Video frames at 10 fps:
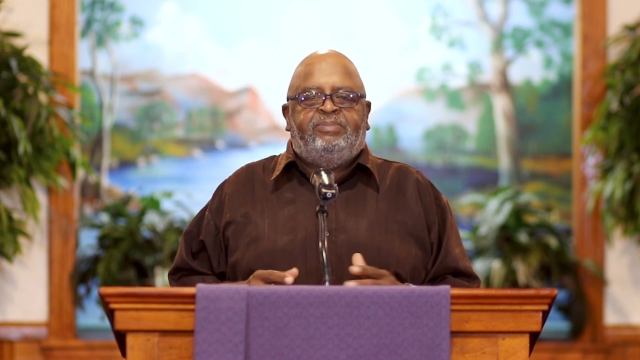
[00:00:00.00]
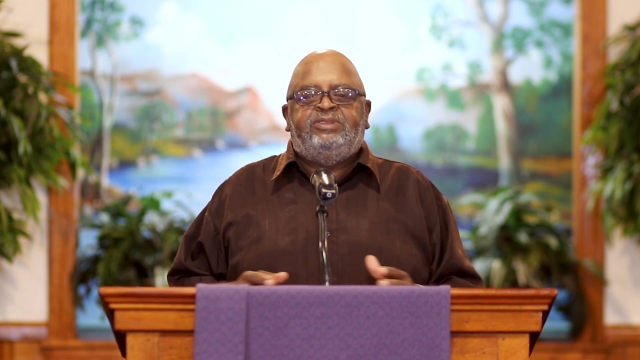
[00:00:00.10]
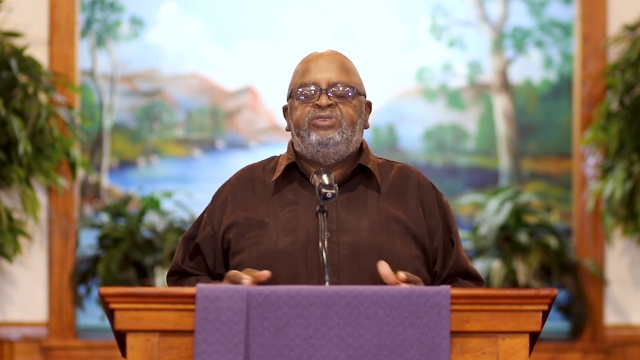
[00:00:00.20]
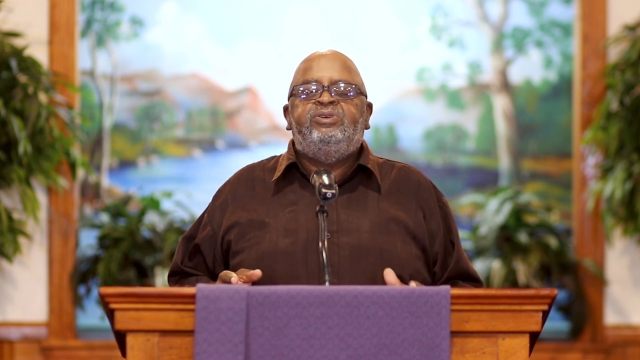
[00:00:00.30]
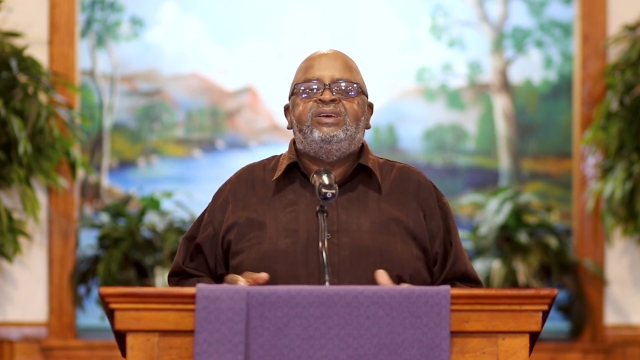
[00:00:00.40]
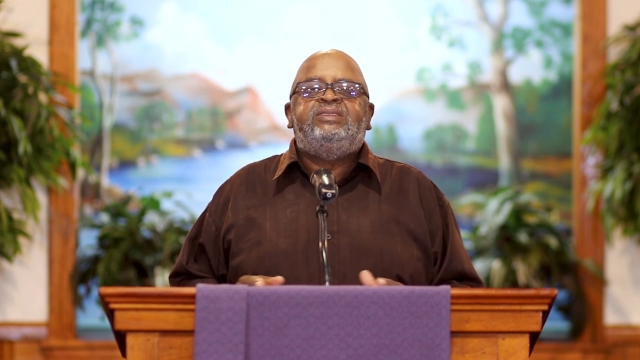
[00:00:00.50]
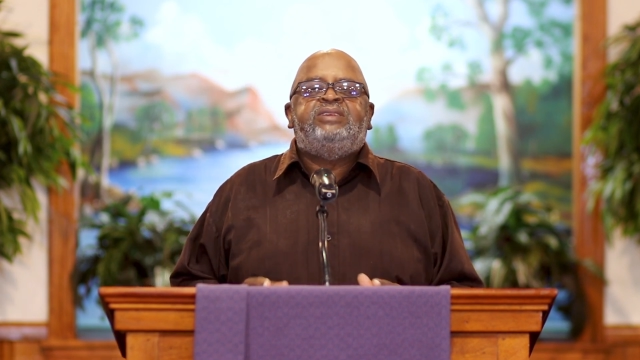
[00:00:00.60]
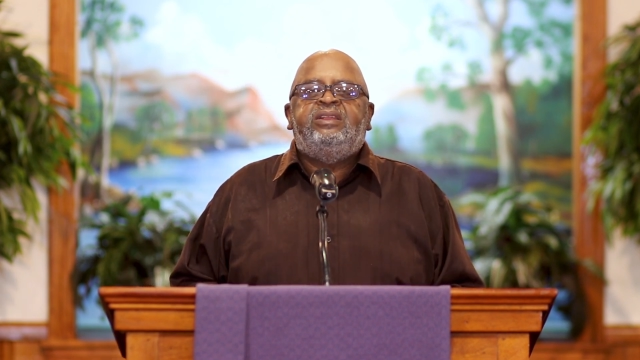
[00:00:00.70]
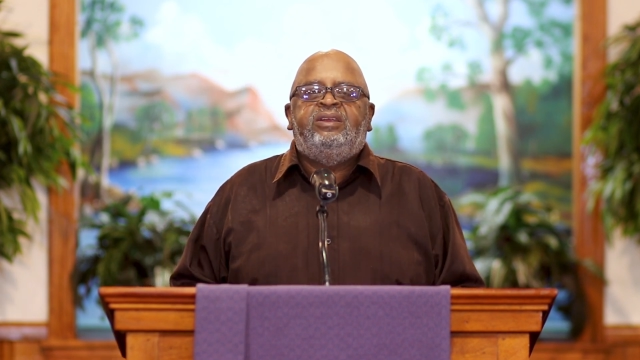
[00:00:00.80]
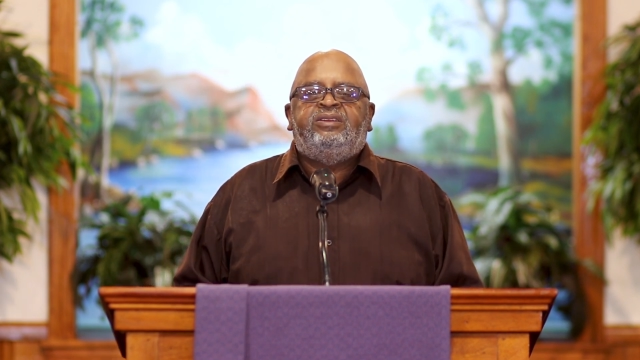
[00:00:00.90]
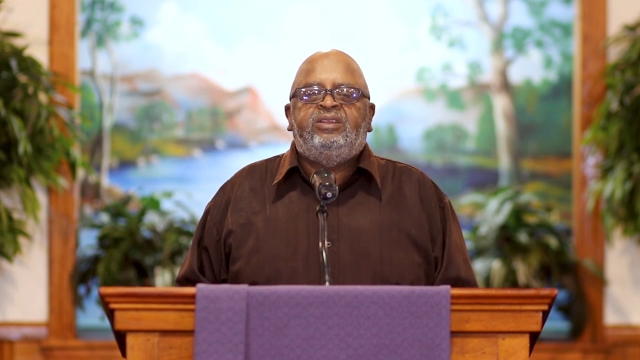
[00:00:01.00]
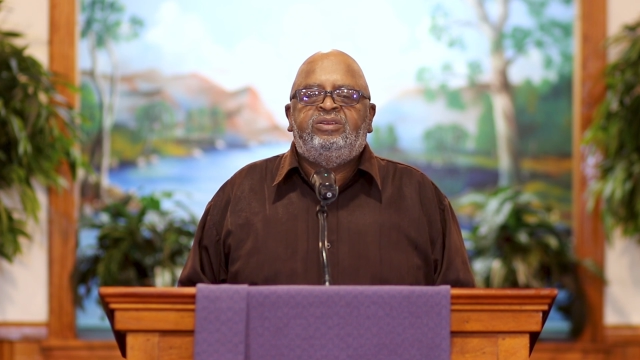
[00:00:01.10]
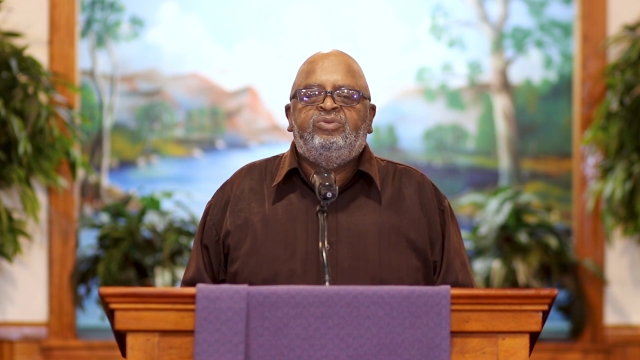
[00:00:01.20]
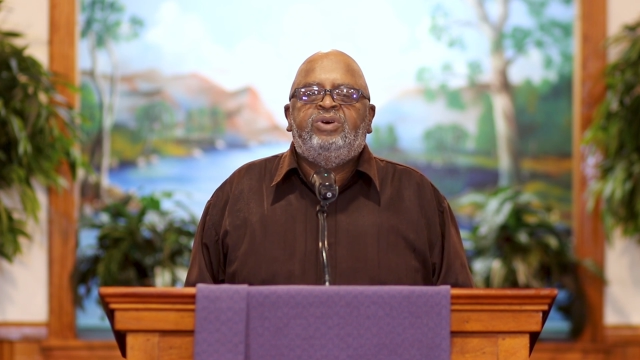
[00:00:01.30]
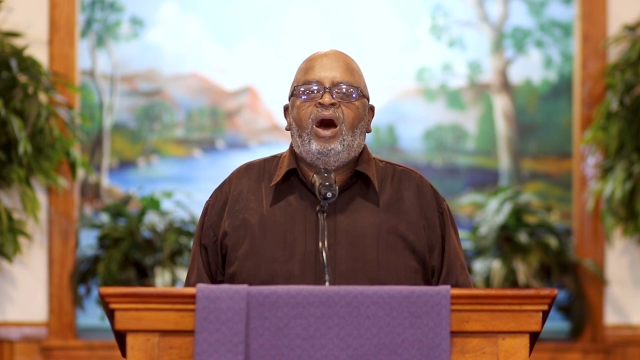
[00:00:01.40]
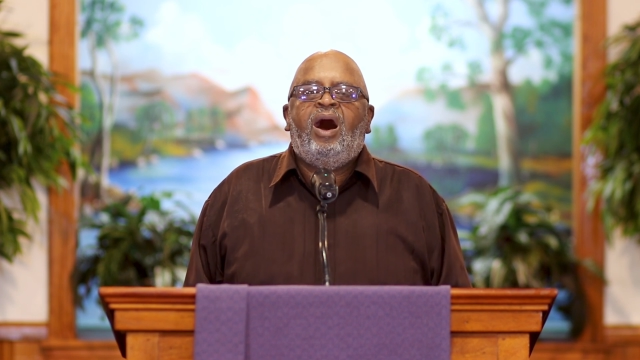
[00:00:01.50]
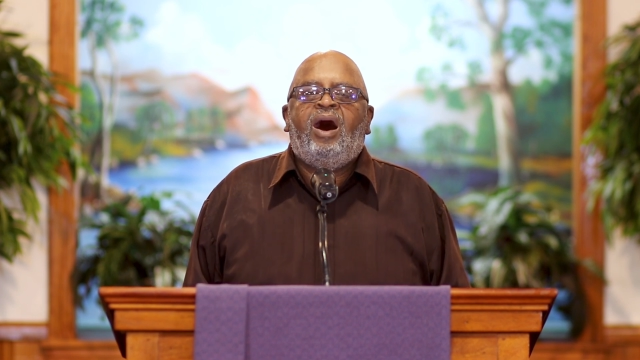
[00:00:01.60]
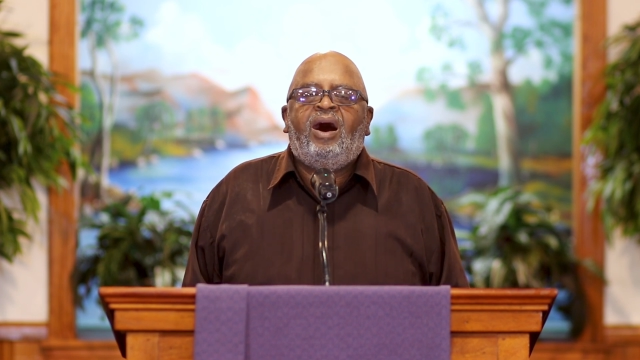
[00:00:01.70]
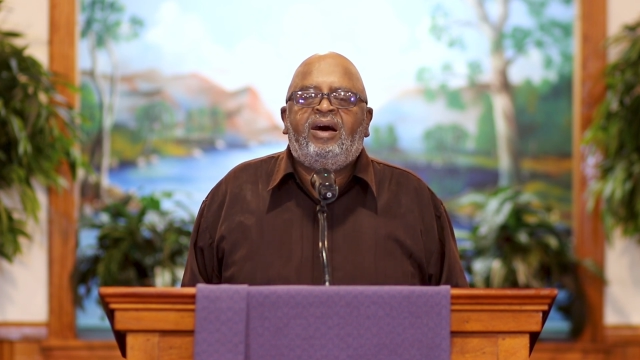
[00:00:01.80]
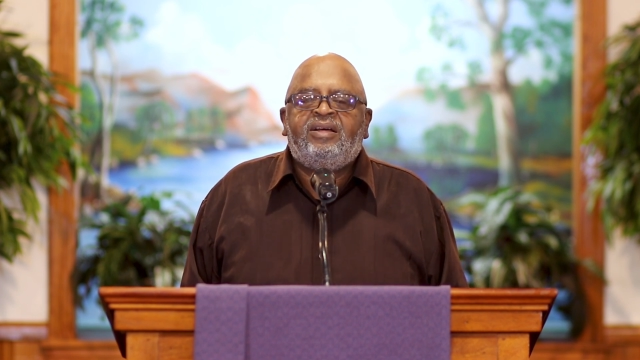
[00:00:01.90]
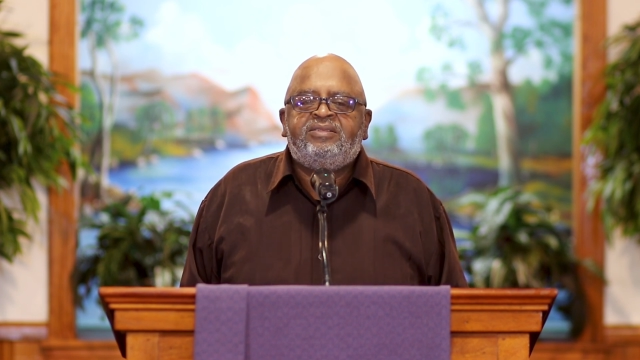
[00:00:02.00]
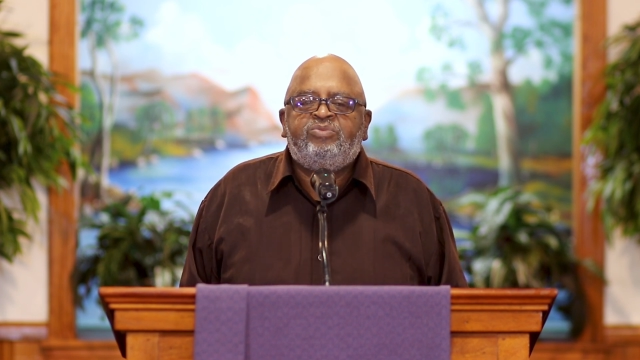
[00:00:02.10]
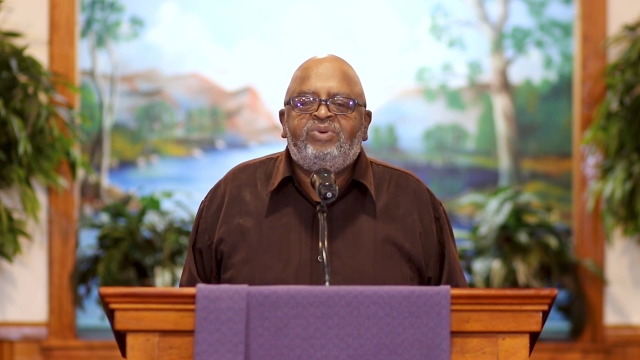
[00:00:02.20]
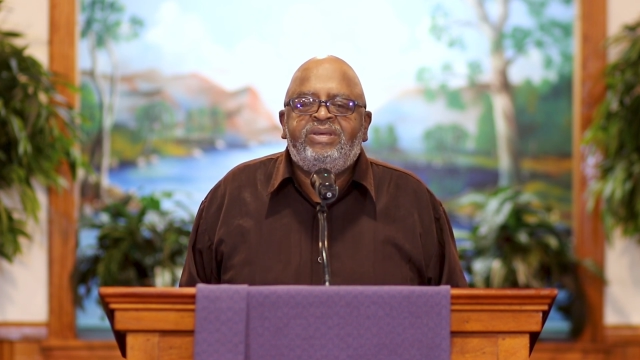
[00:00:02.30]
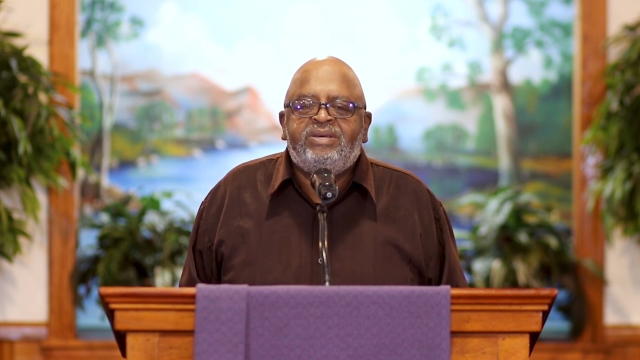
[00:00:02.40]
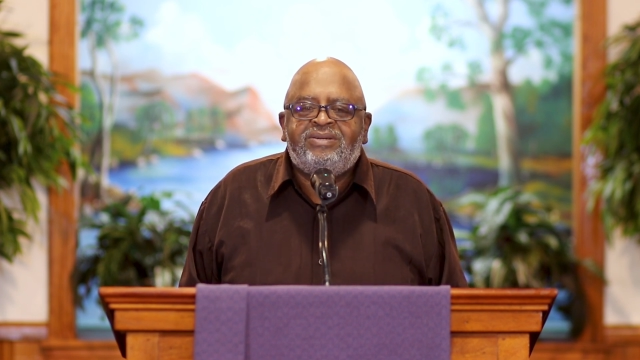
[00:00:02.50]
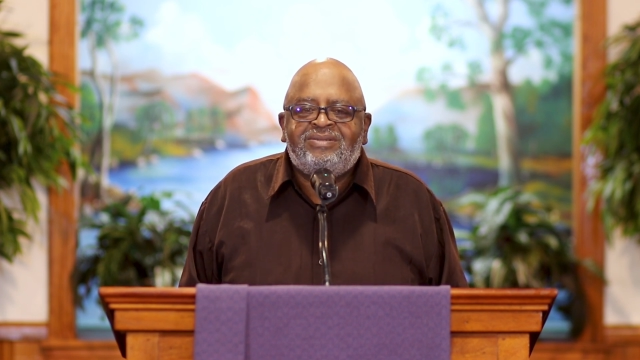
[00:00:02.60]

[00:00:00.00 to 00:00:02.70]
but you continue to do God's will.